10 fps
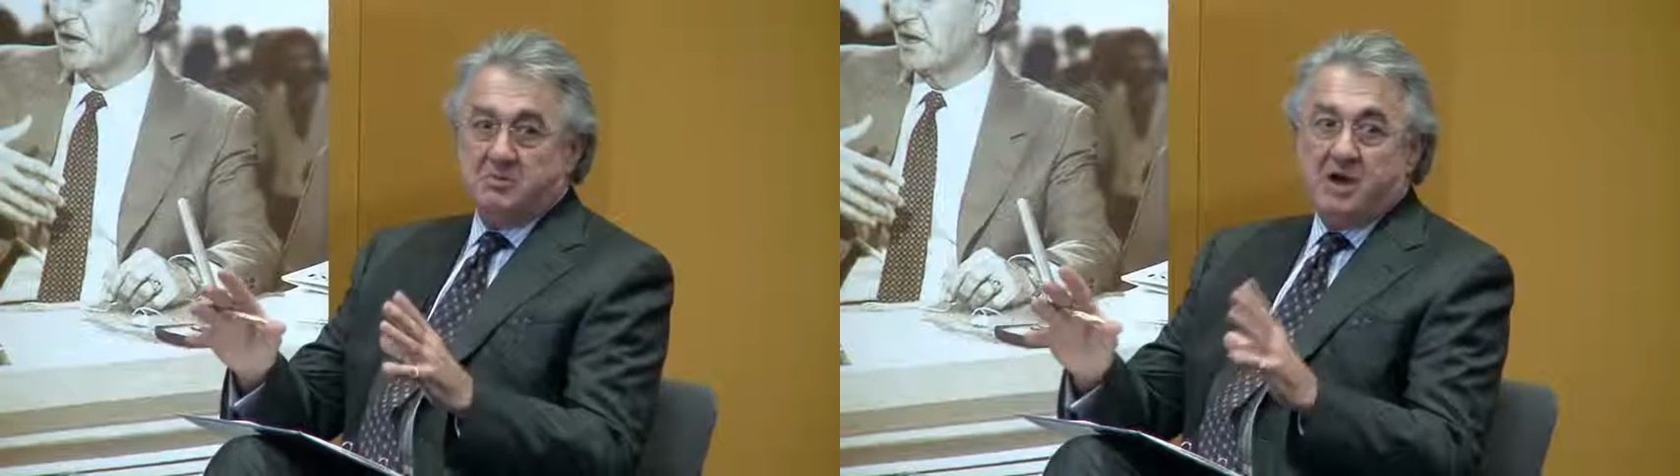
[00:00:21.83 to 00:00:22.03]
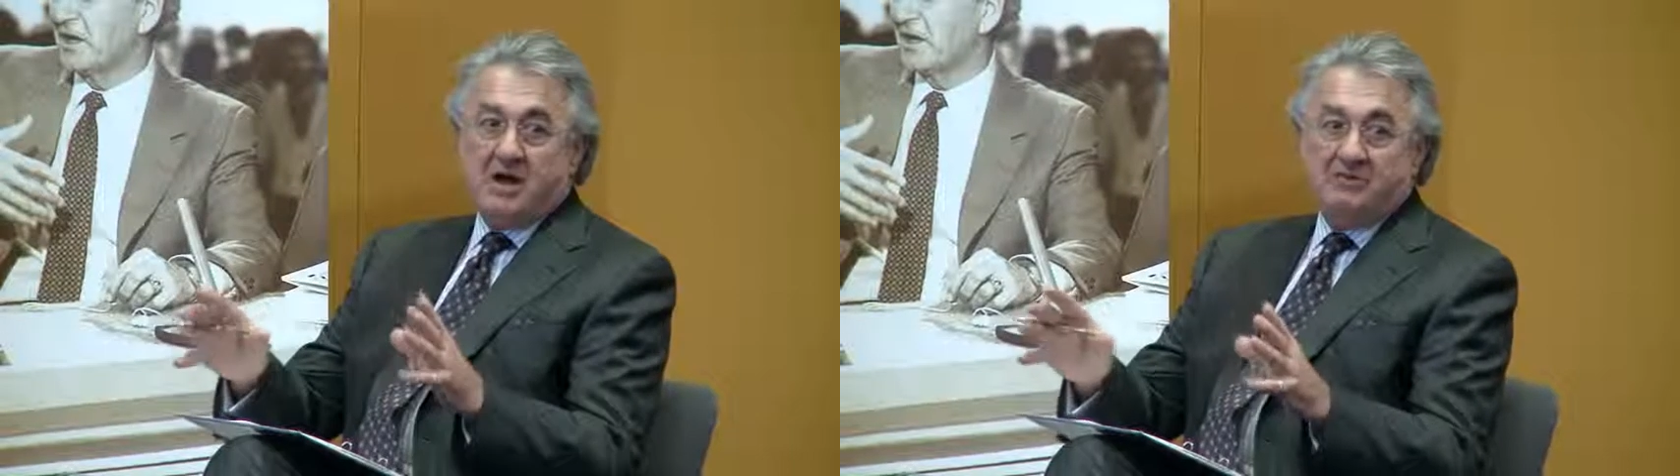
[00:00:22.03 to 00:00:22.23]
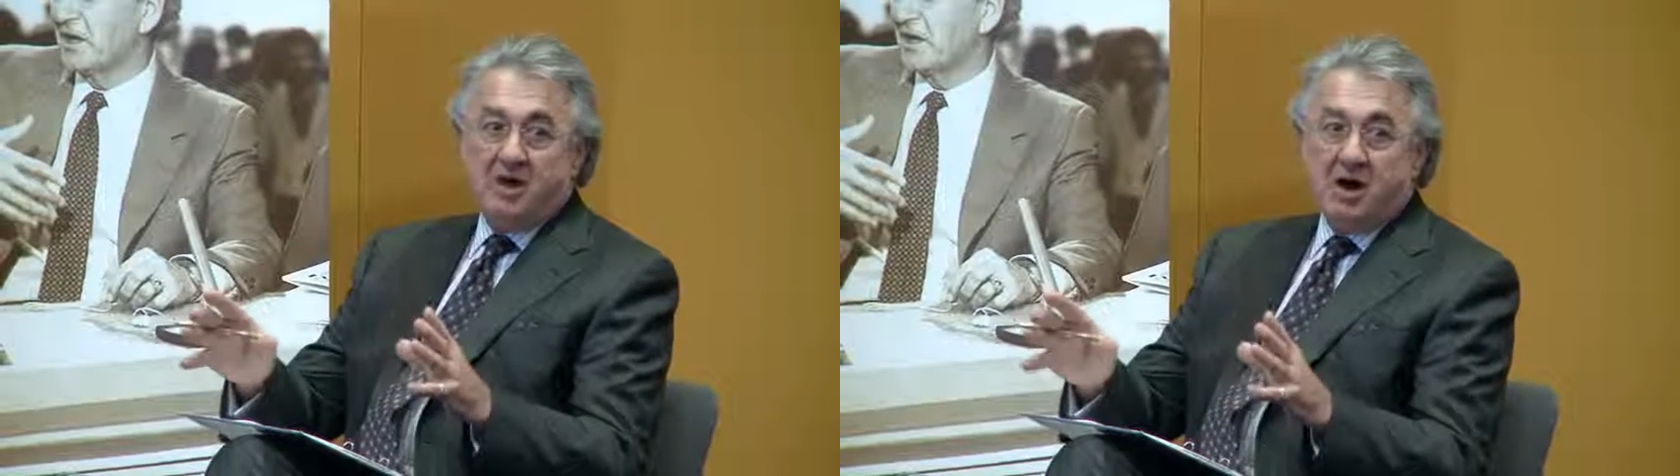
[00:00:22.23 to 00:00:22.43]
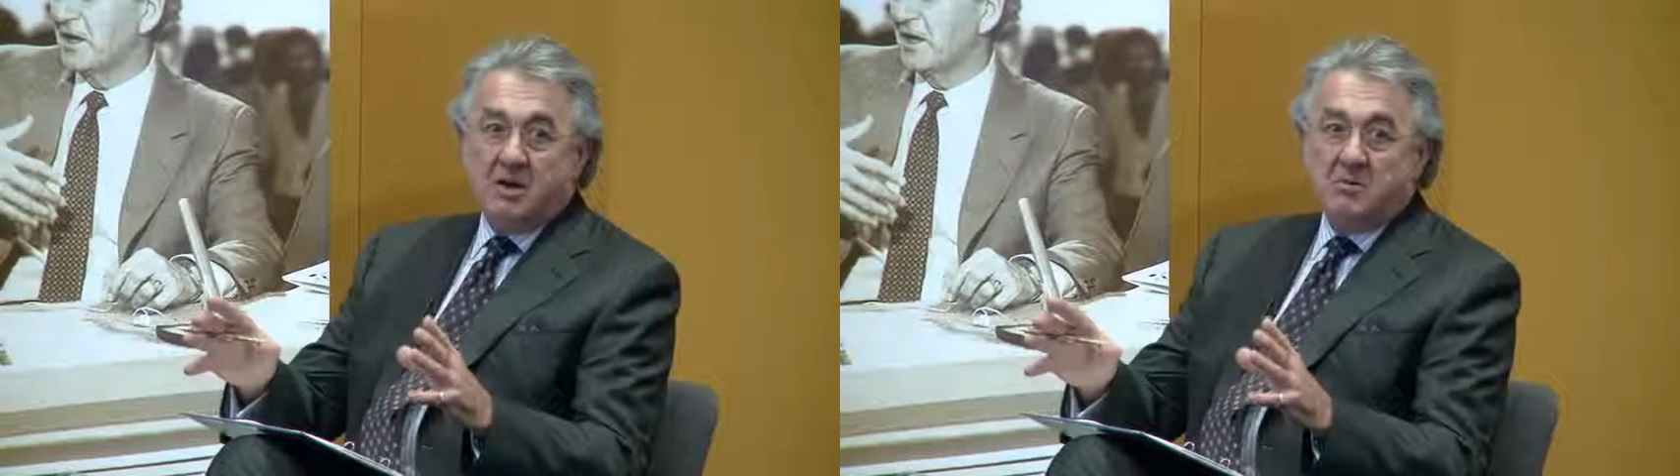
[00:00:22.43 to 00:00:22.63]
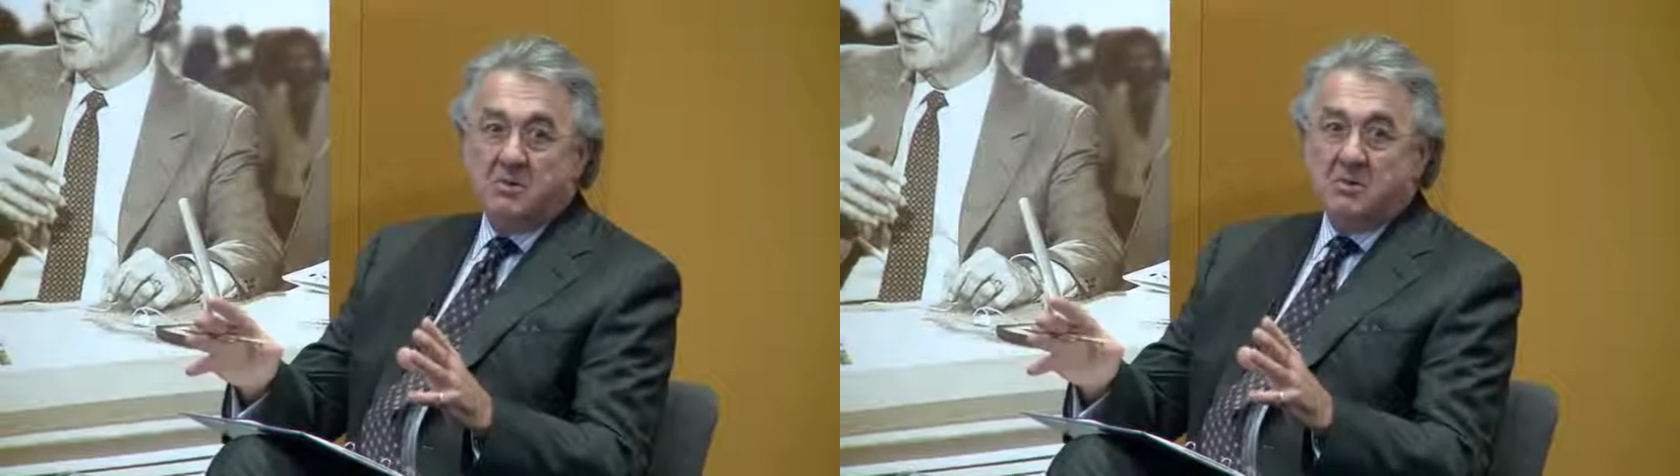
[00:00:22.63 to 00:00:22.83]

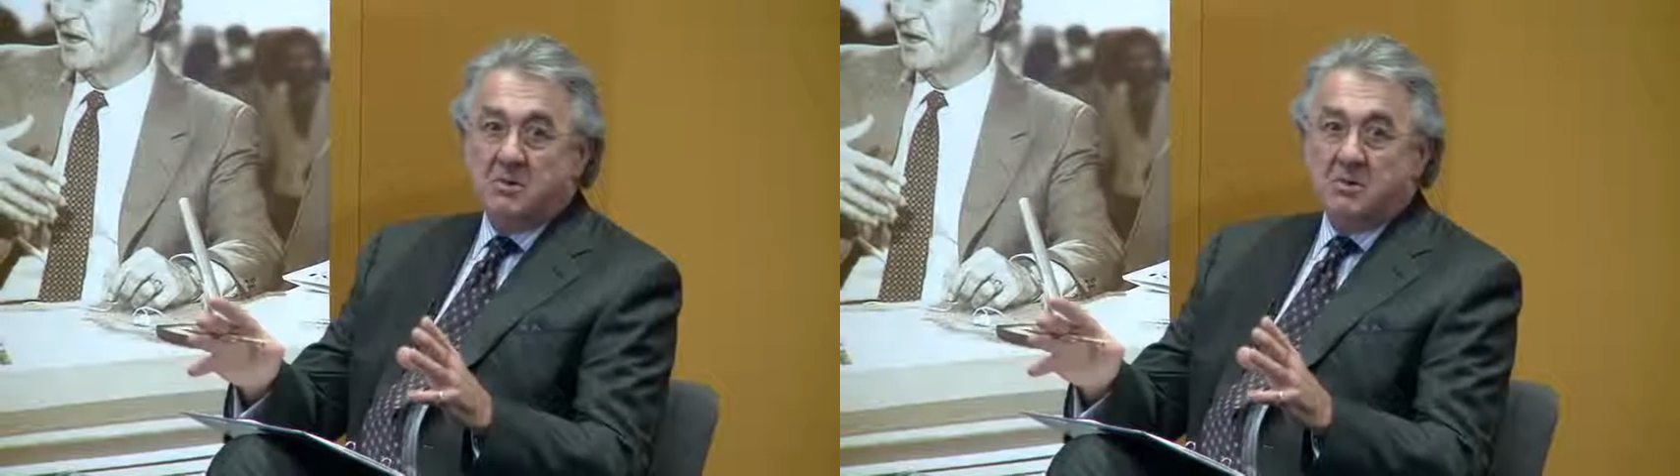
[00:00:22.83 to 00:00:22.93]
part-time,